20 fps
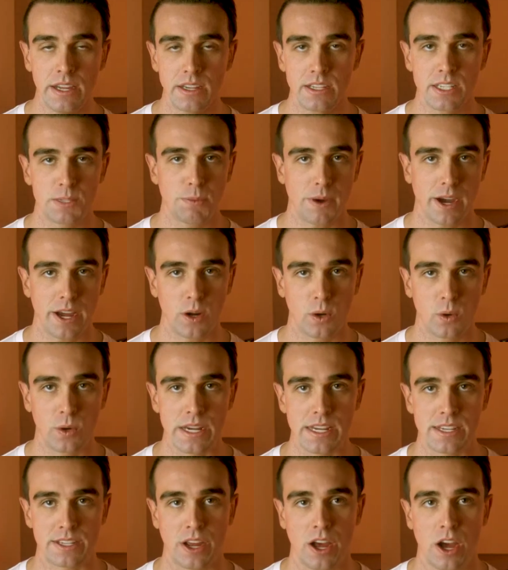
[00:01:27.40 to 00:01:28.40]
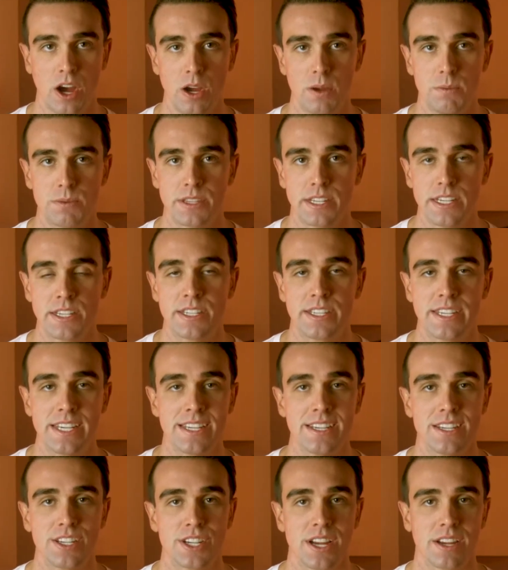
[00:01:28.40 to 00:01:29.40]
Despite all his hopes, this
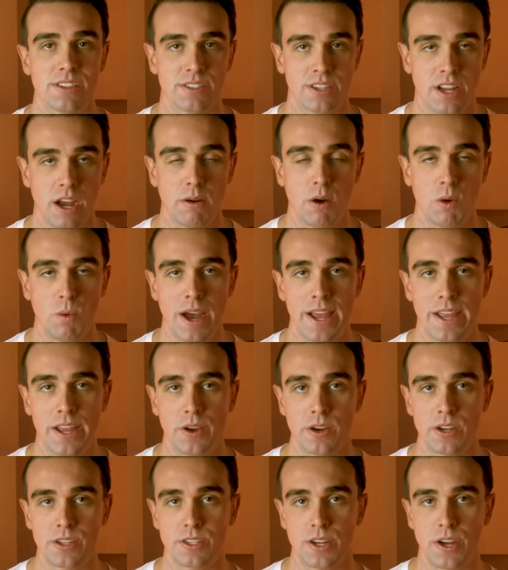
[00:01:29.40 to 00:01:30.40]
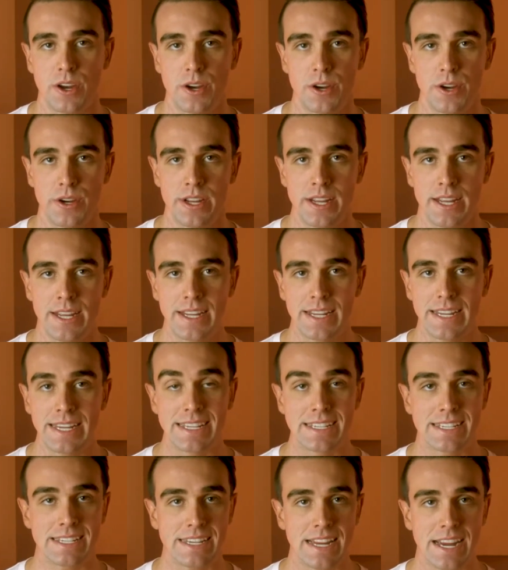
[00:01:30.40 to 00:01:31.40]
didn't just go away on its own.
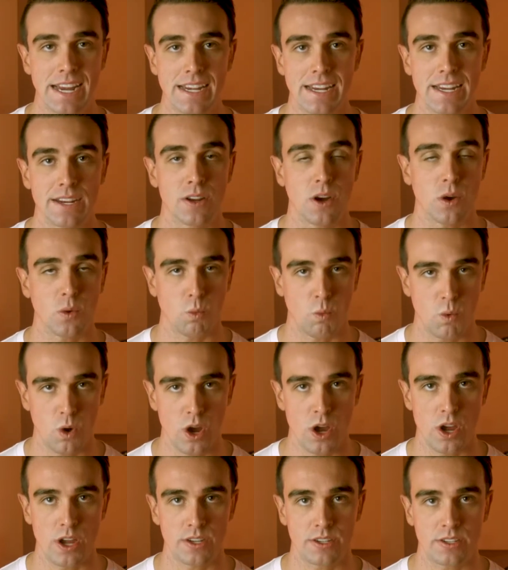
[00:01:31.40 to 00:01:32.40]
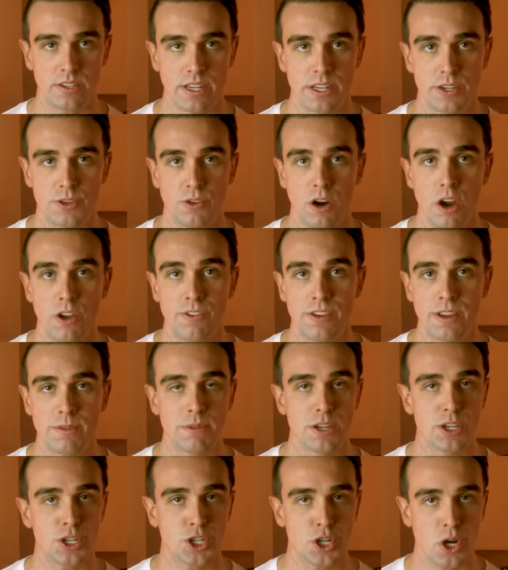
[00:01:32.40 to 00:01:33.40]
Instead, it got worse and drove
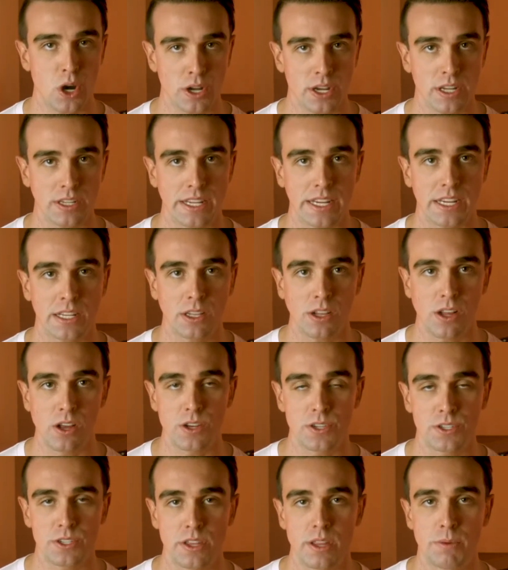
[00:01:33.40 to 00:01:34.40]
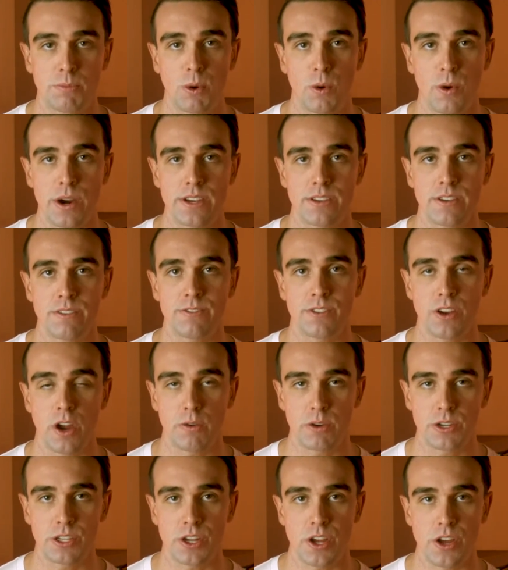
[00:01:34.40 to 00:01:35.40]
him shockingly close to the point of no
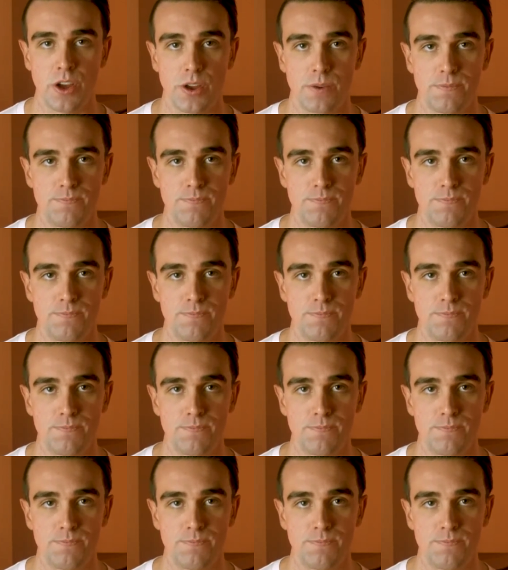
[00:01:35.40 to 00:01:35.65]
return.